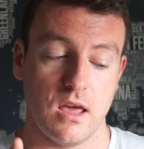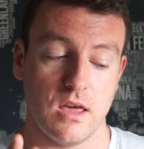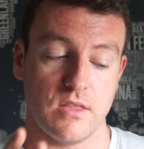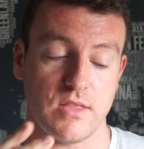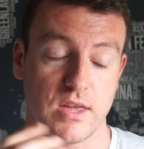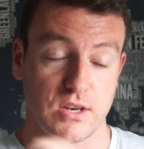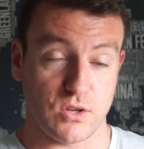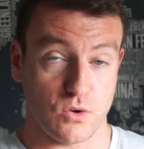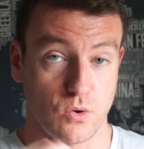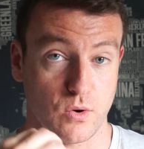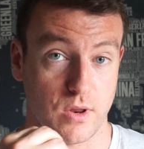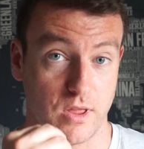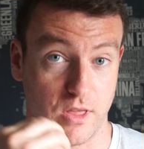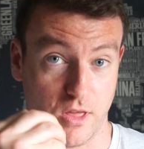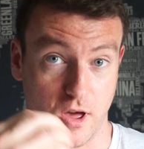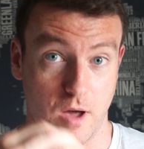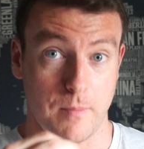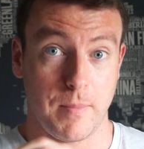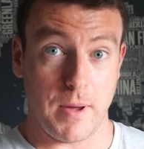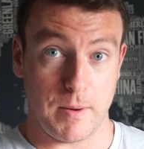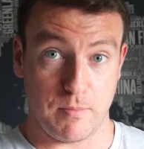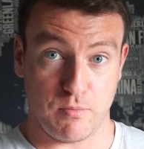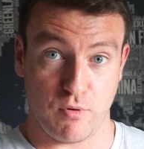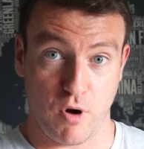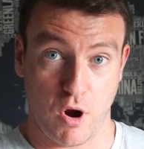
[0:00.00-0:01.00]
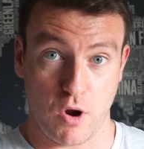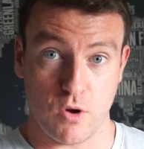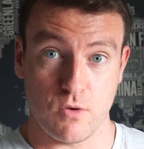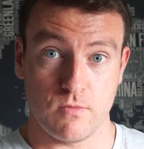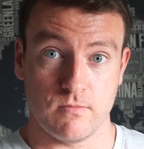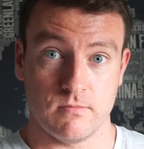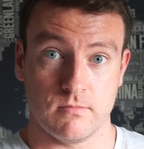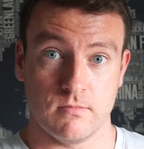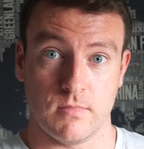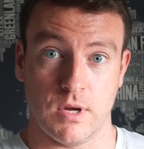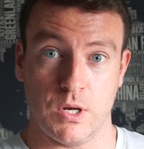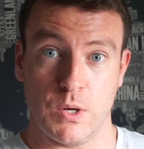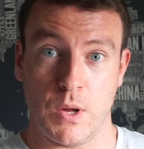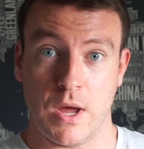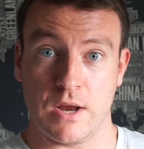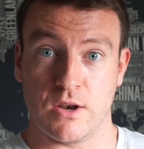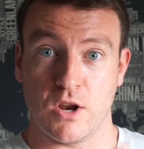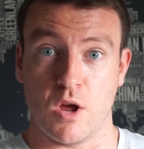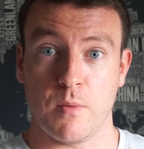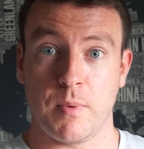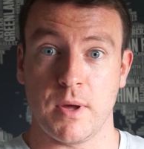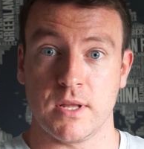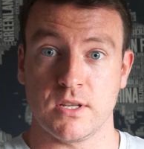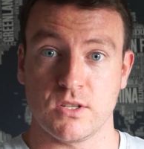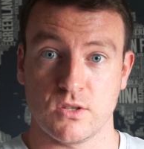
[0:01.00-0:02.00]
let's call it the iPad Pro, and you had
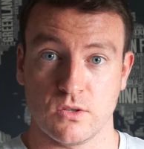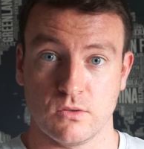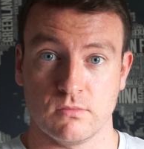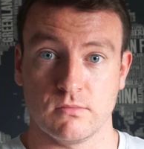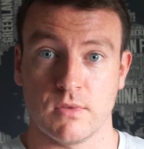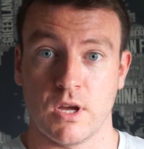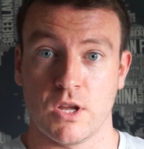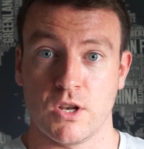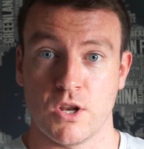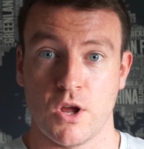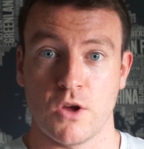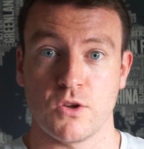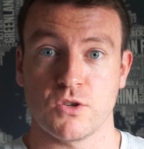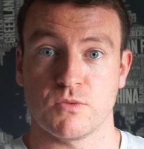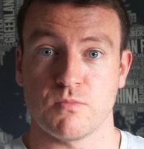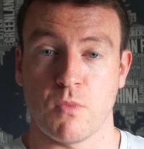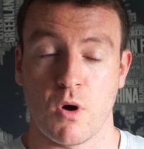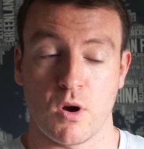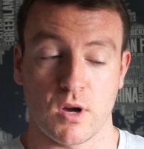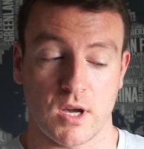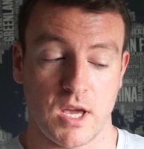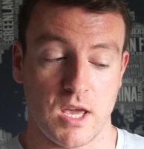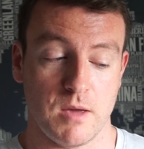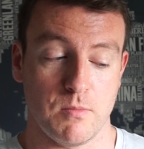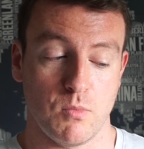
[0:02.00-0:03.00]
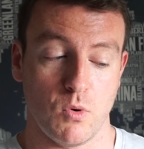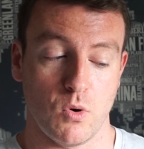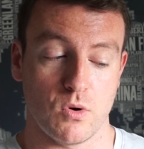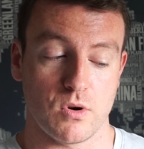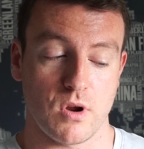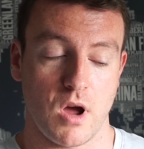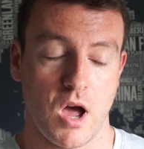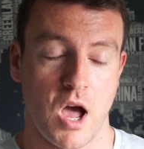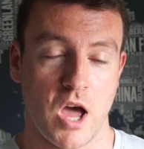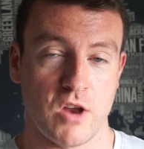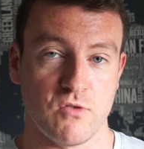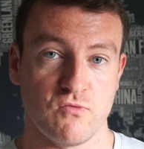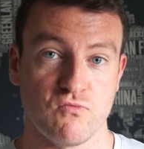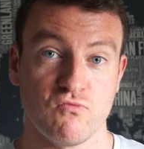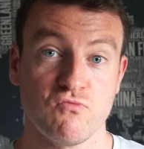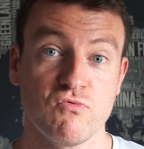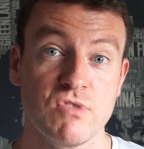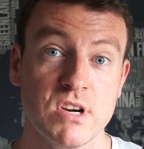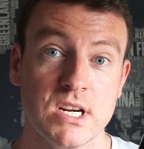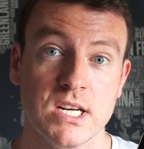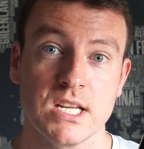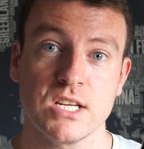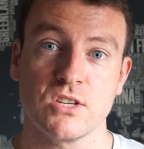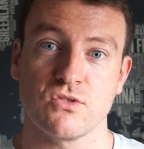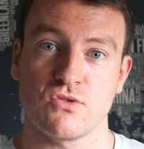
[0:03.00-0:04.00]
no pencil and no smart keyboard, I'd
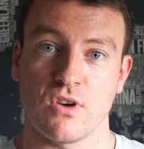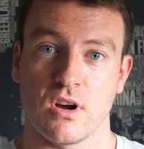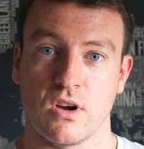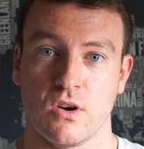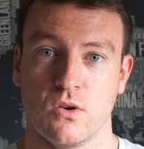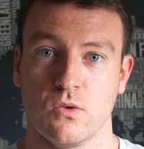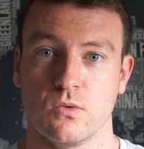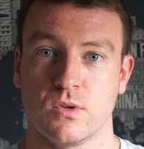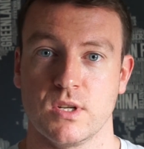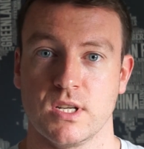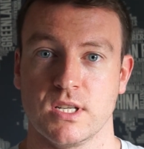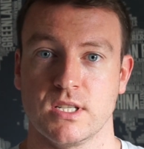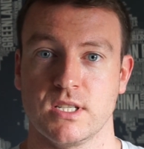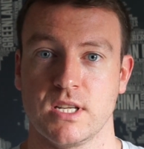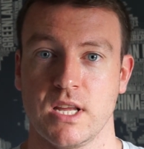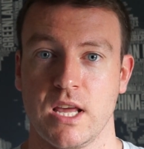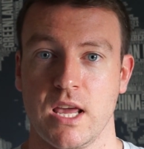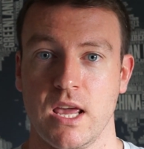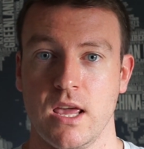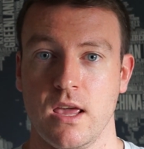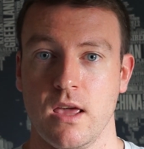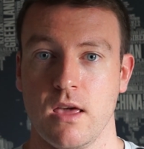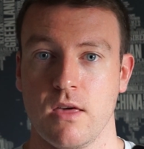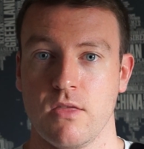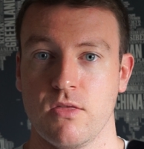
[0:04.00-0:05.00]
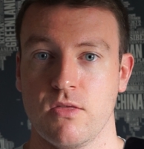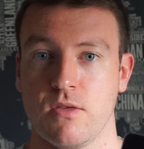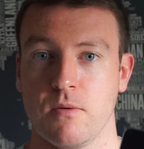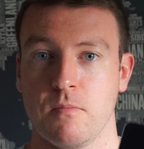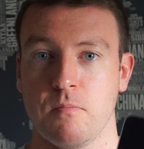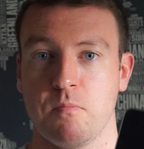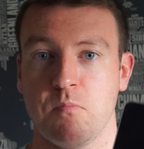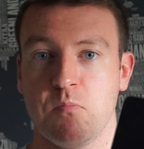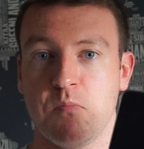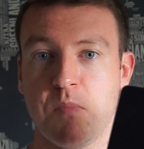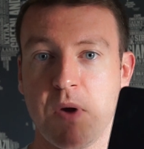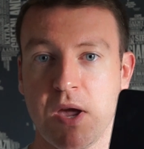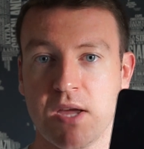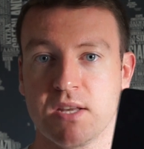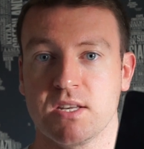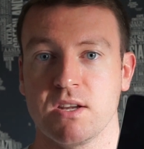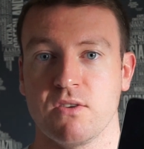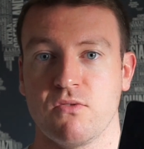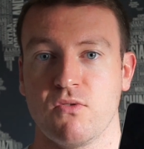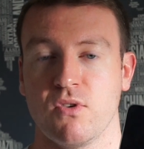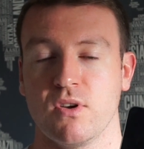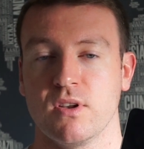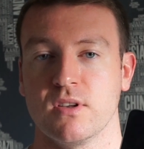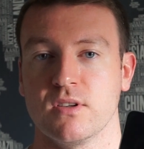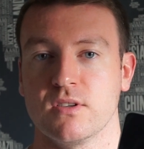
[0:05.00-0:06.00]
really struggle to see the big
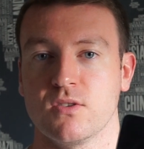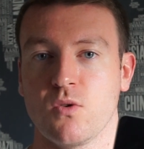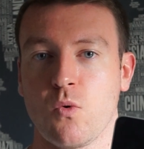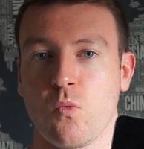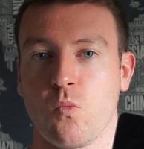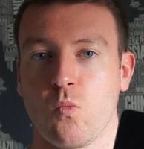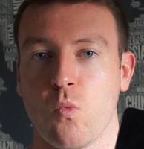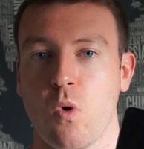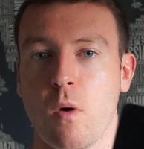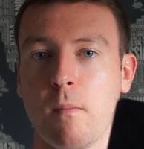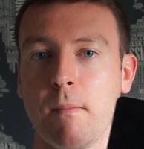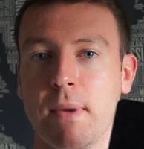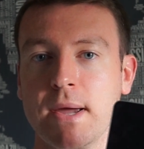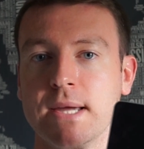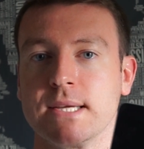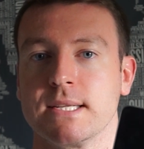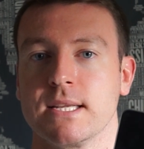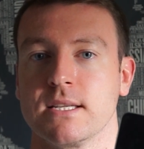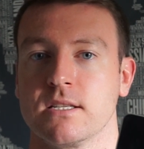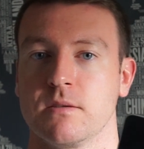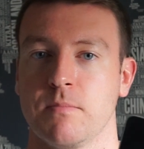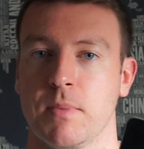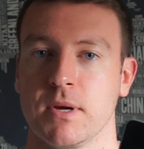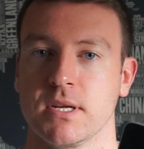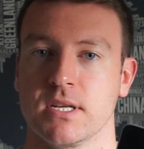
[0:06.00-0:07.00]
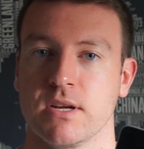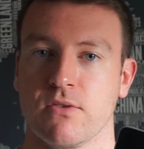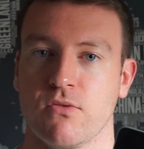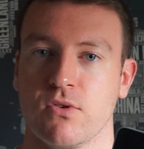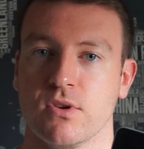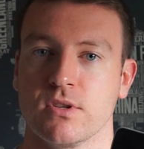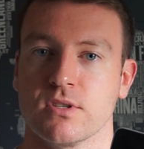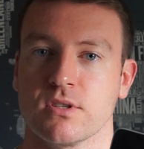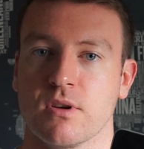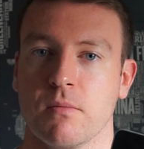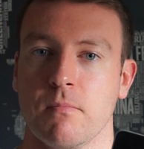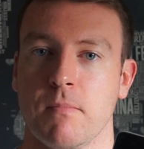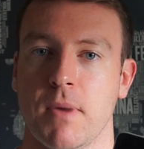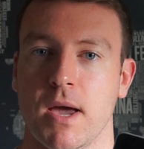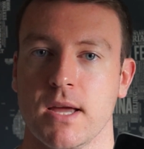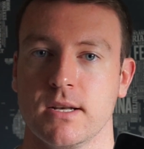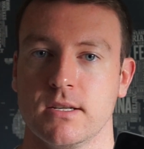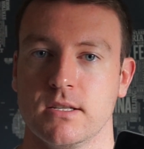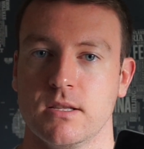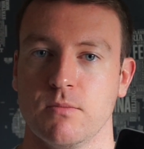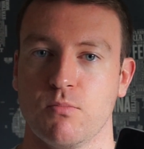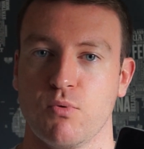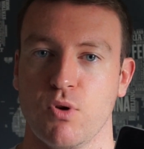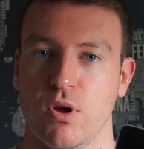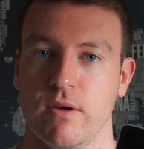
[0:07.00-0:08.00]
difference, what makes this a big difference compared
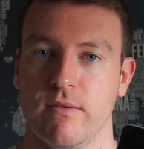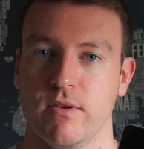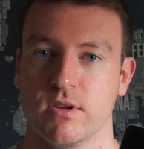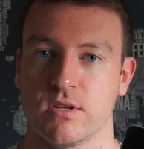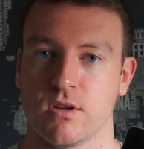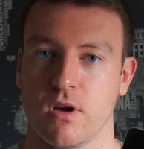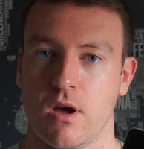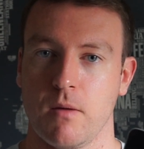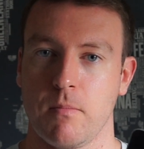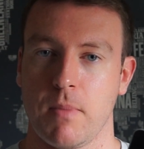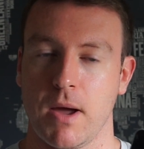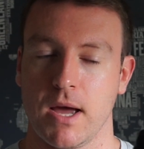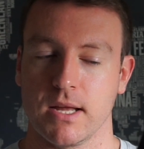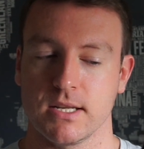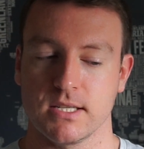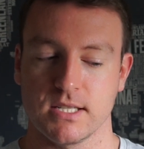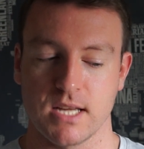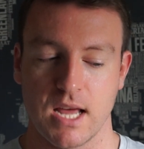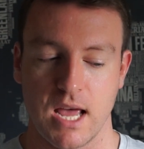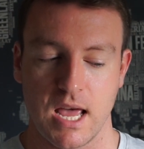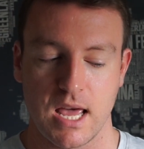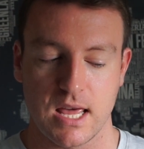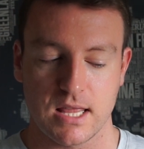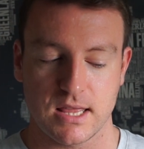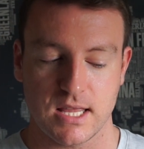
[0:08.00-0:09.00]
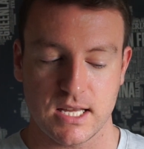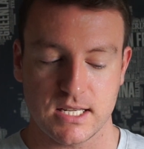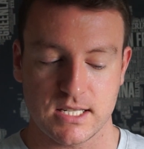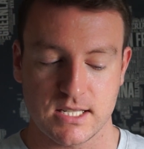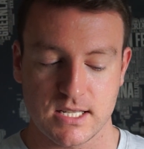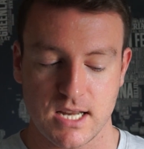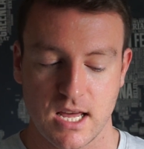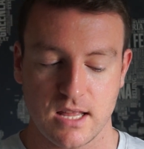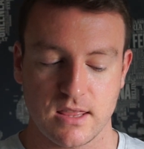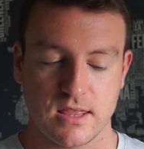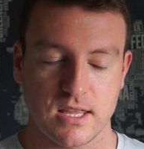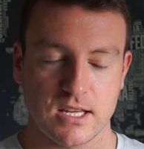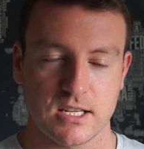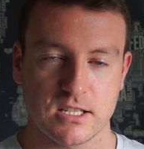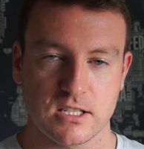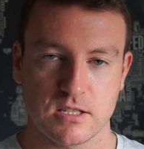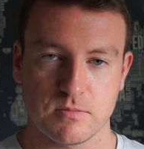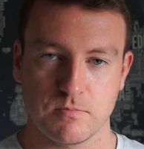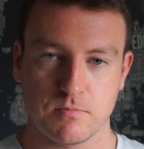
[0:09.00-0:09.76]
to the previous iPads. There's nothing